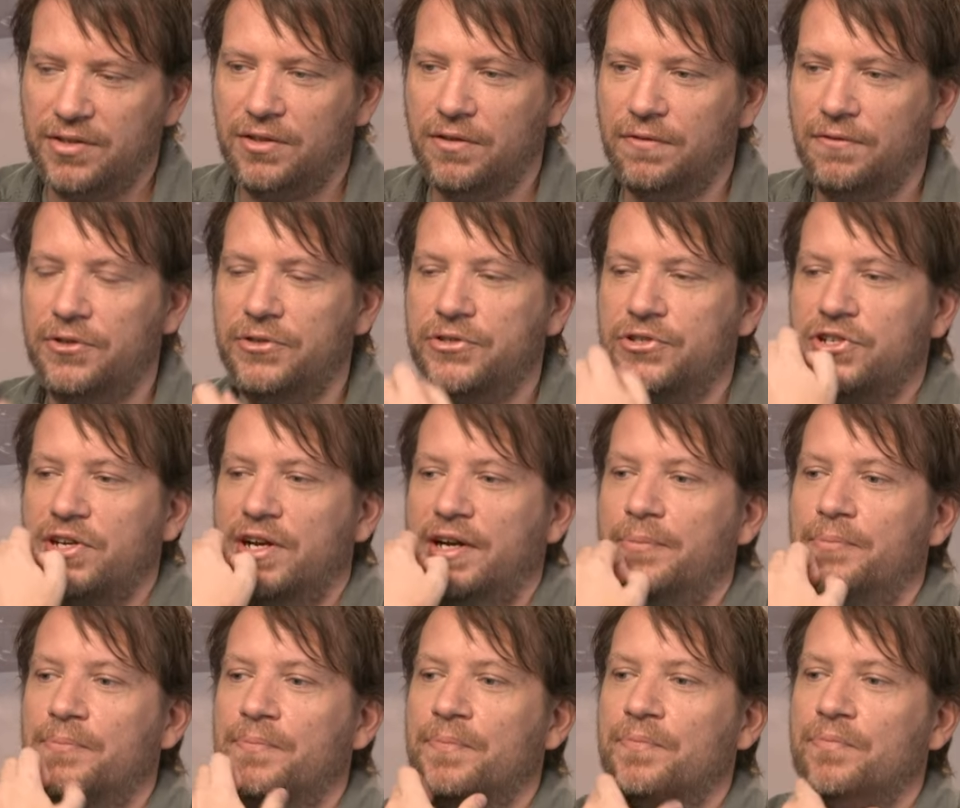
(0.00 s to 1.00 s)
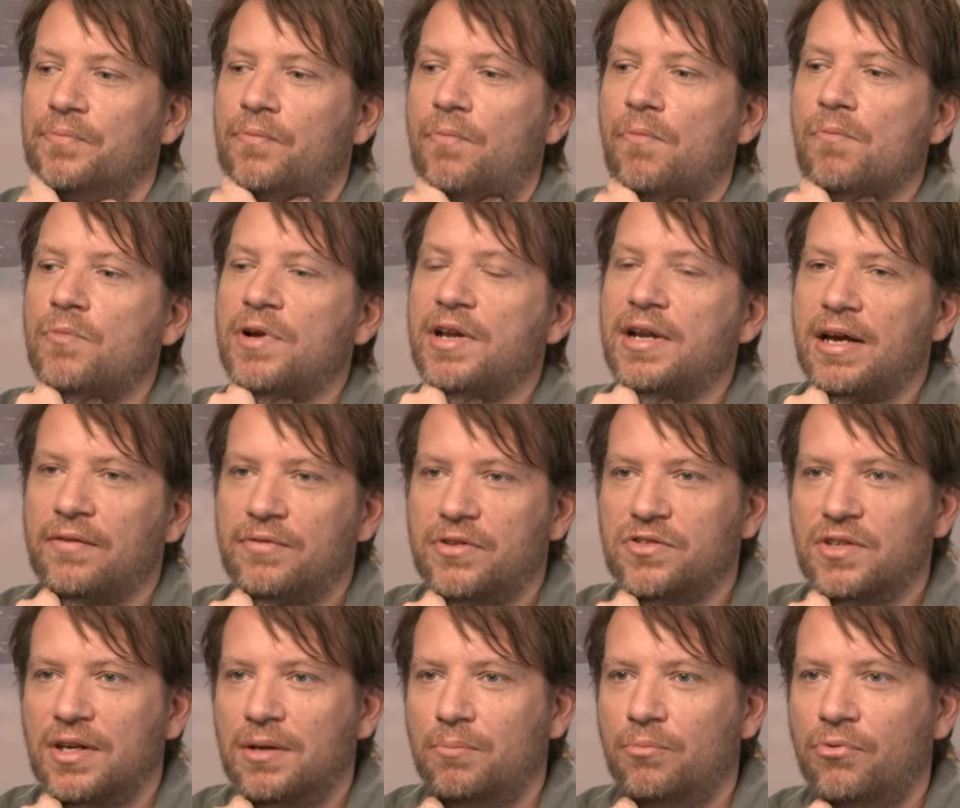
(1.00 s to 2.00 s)
in the future, we're going to have the
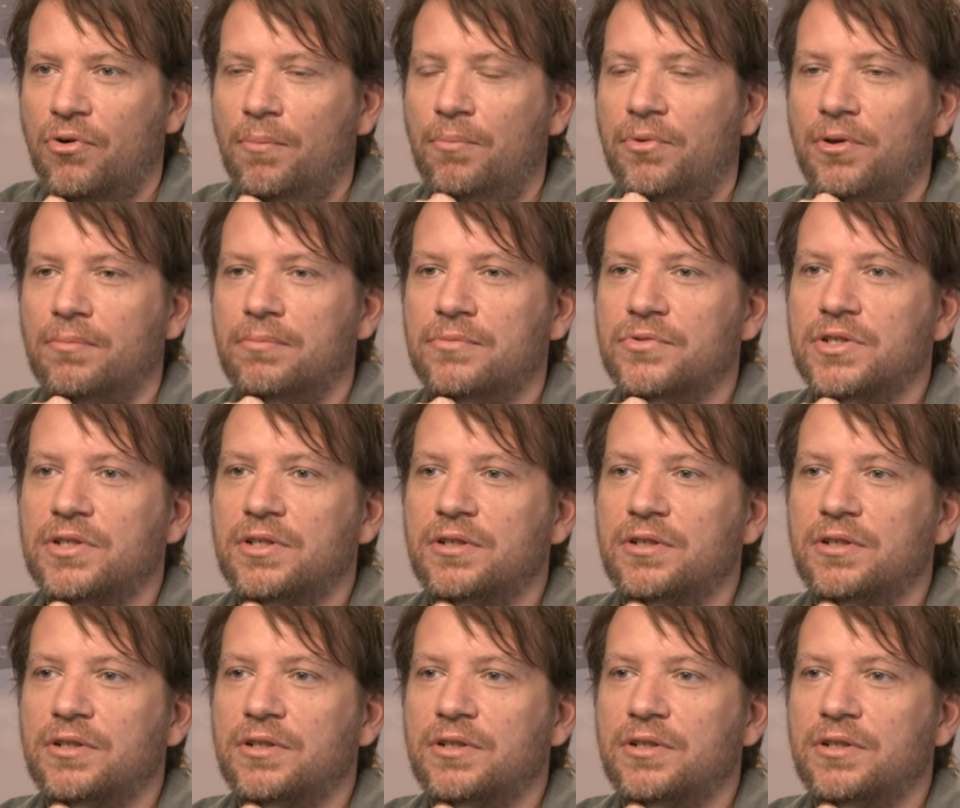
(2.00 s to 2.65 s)
same problems.